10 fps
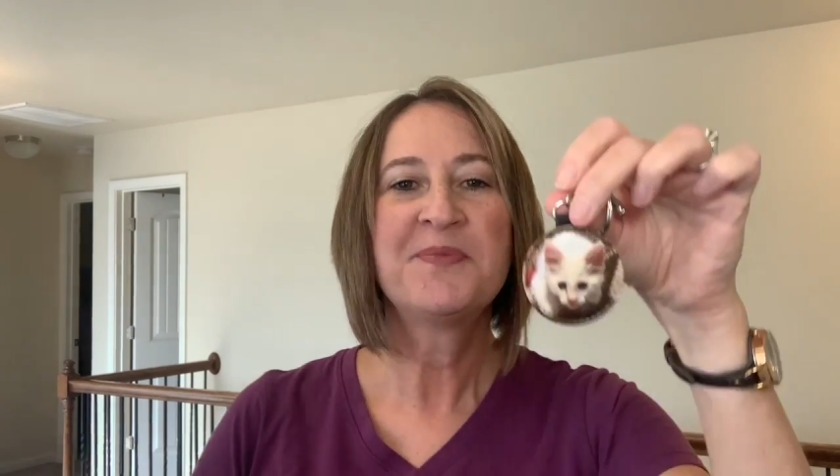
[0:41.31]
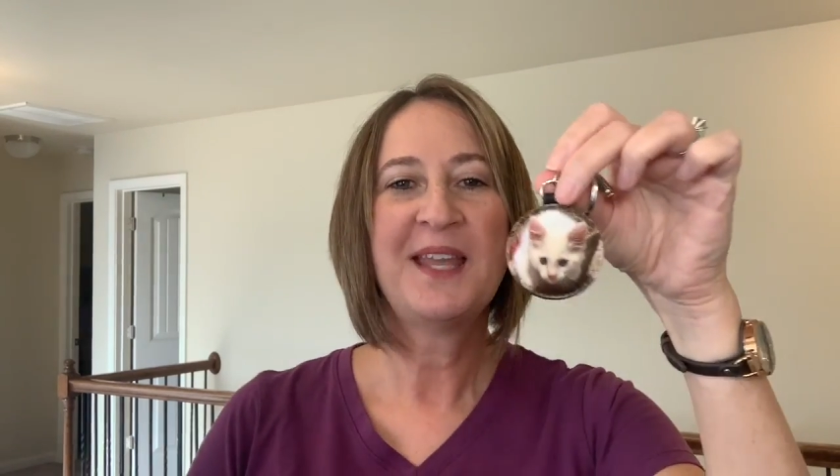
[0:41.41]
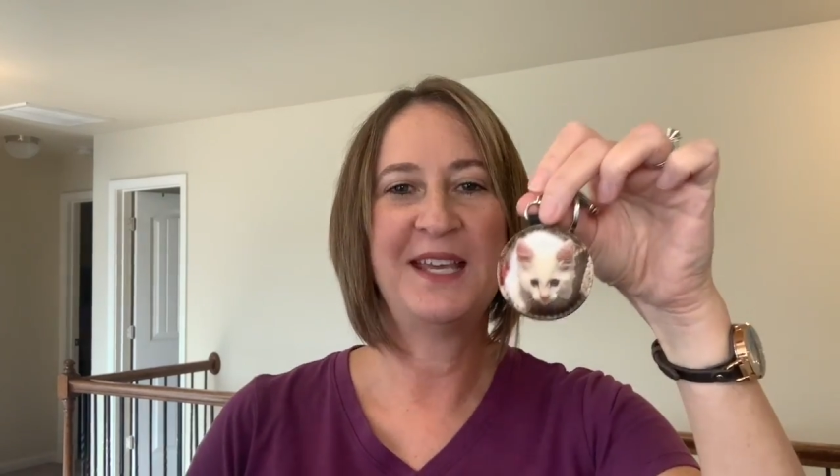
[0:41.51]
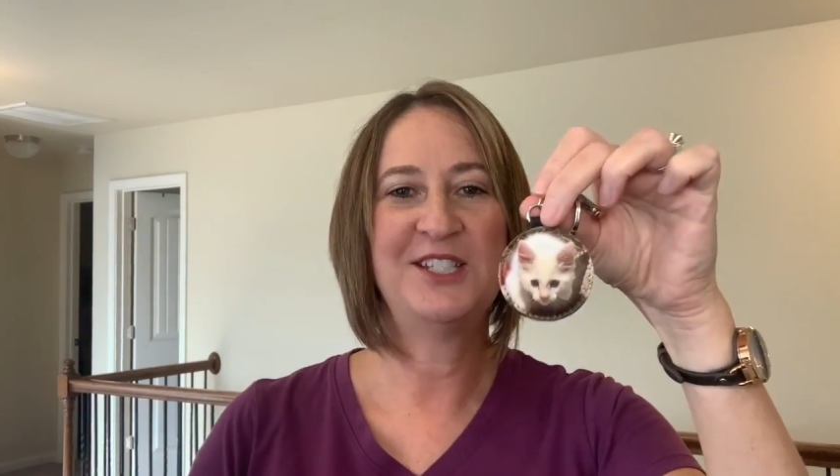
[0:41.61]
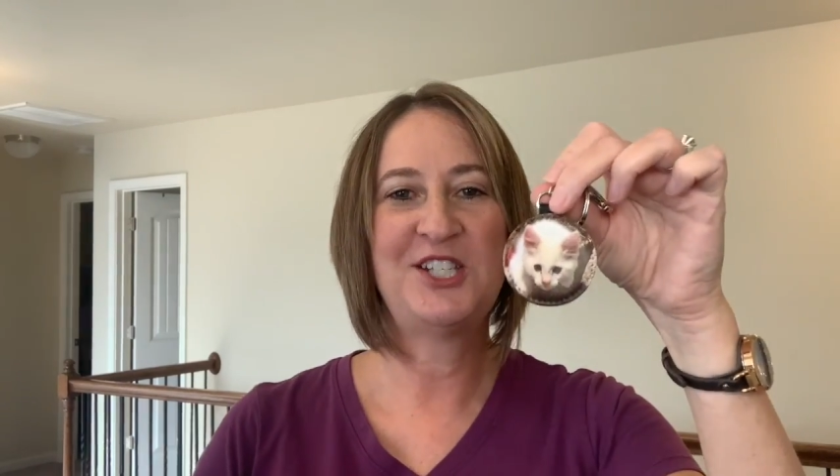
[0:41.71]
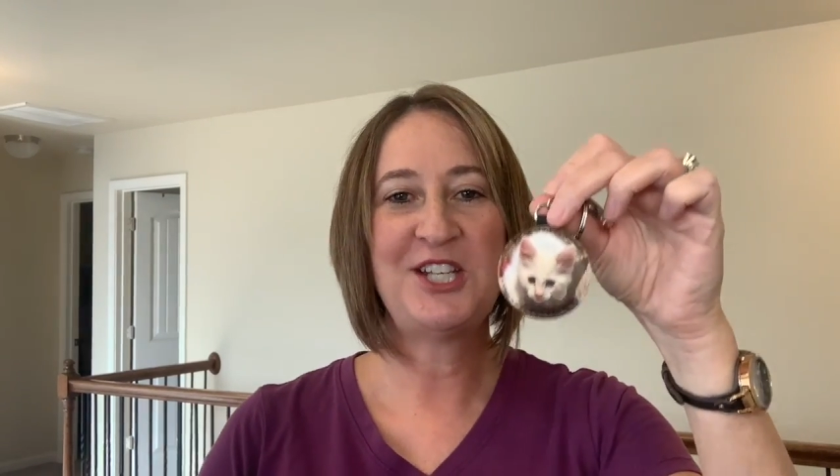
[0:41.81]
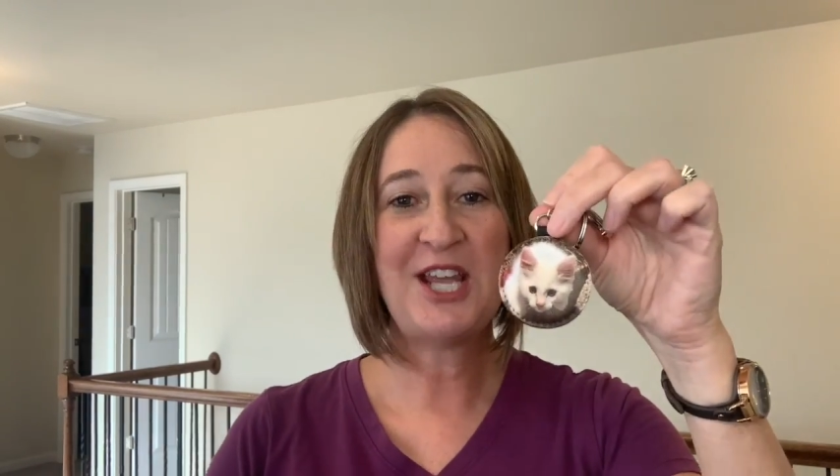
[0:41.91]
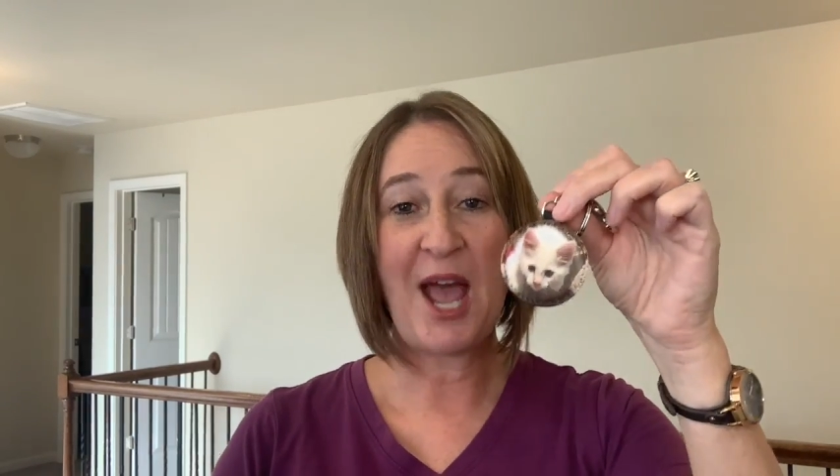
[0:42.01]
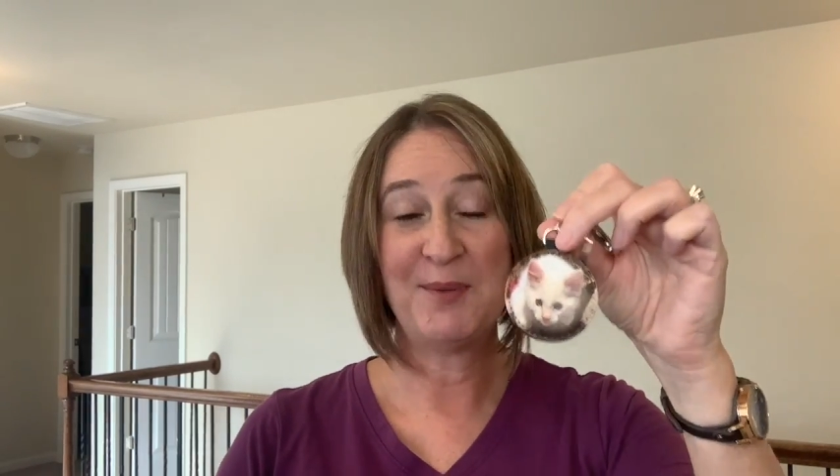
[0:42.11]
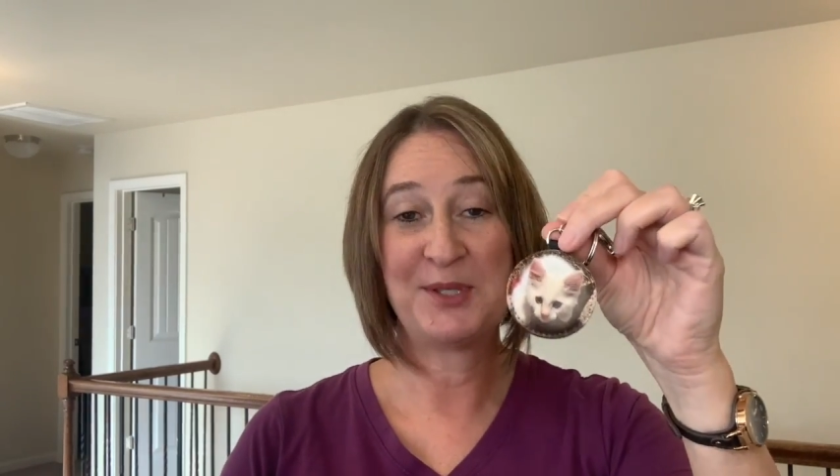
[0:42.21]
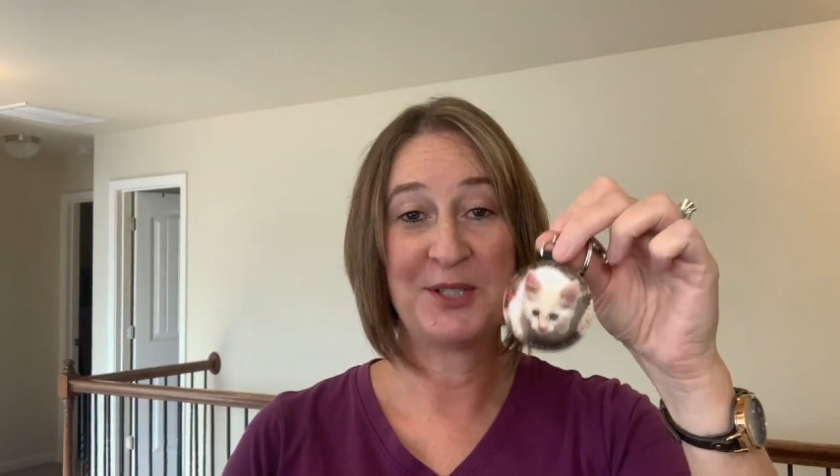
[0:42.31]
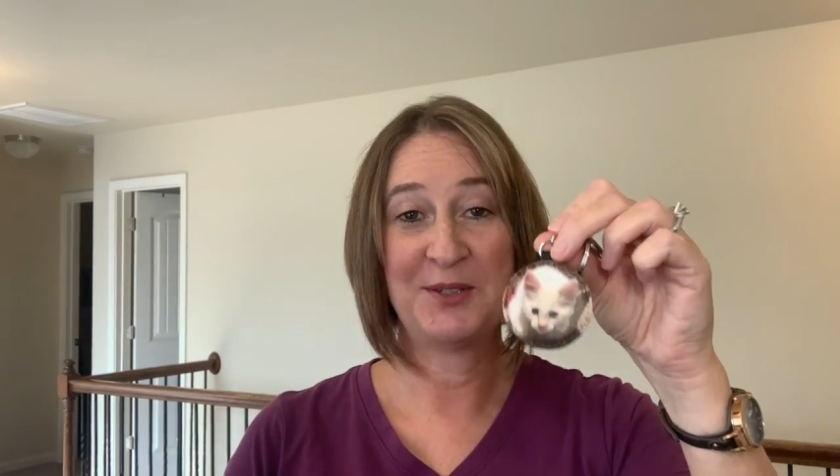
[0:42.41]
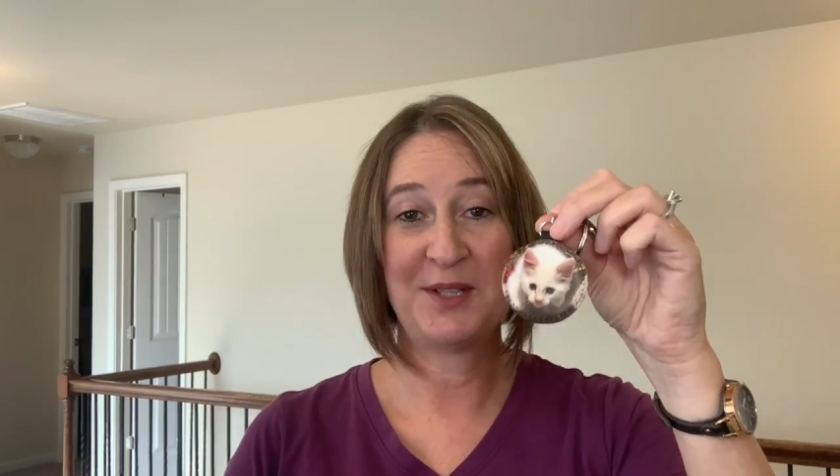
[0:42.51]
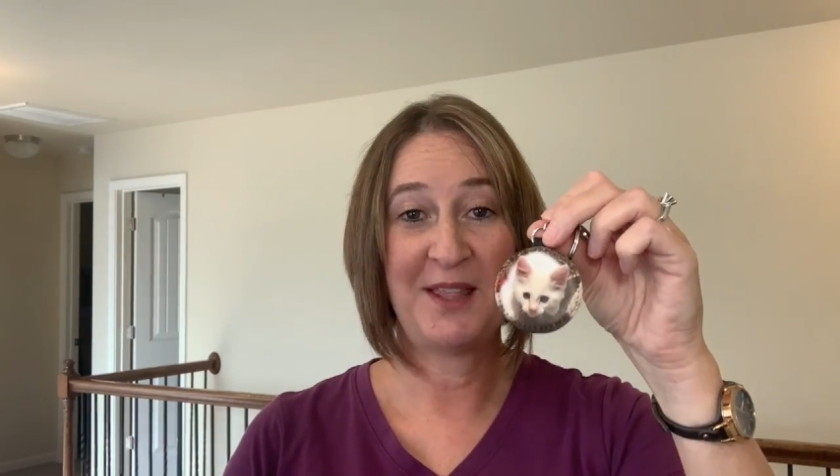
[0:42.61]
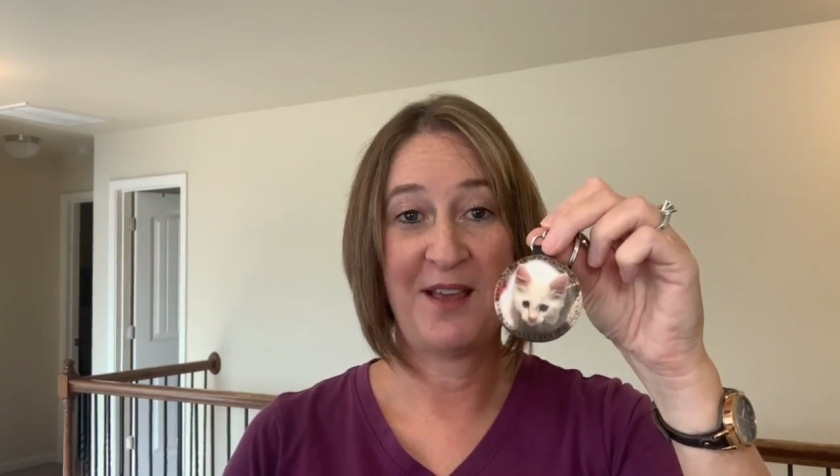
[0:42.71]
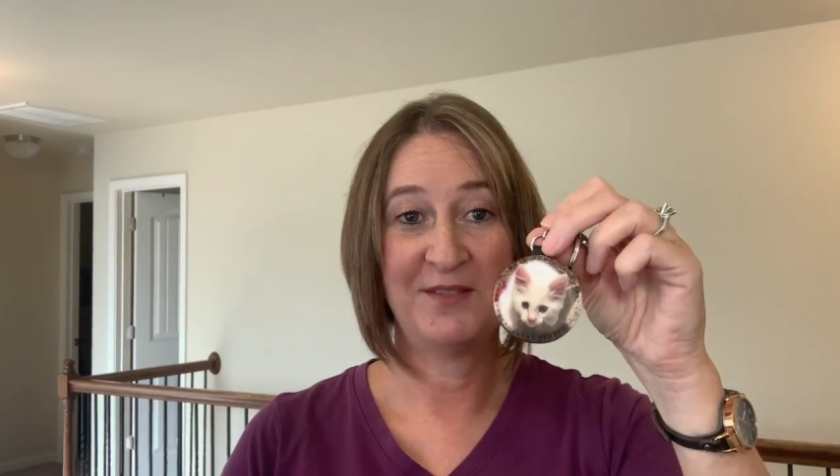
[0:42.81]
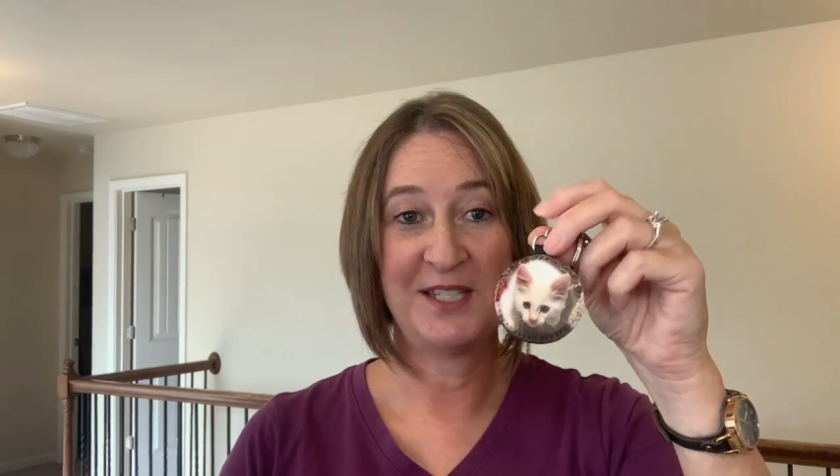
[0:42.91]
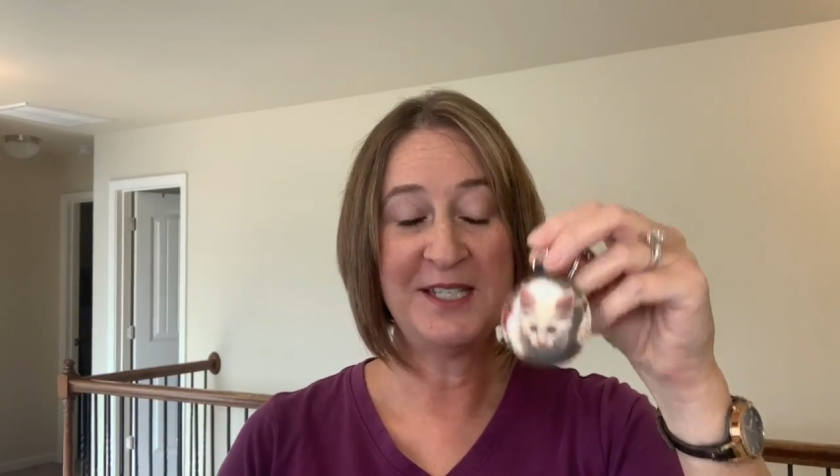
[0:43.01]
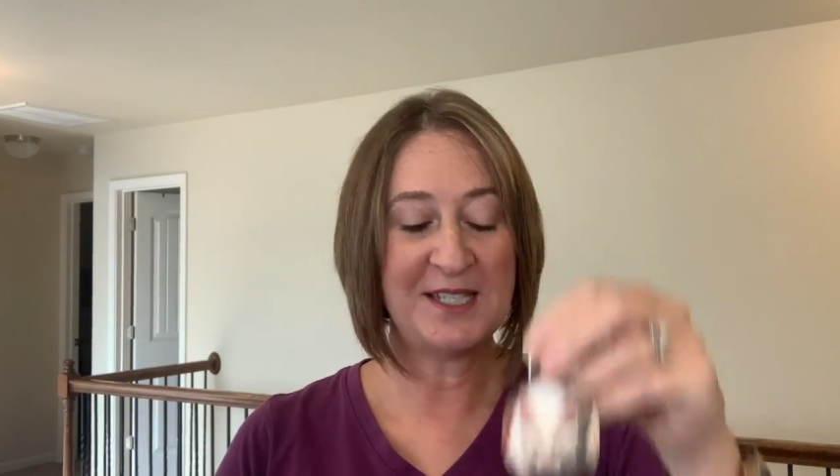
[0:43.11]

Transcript: And she absolutely loves it.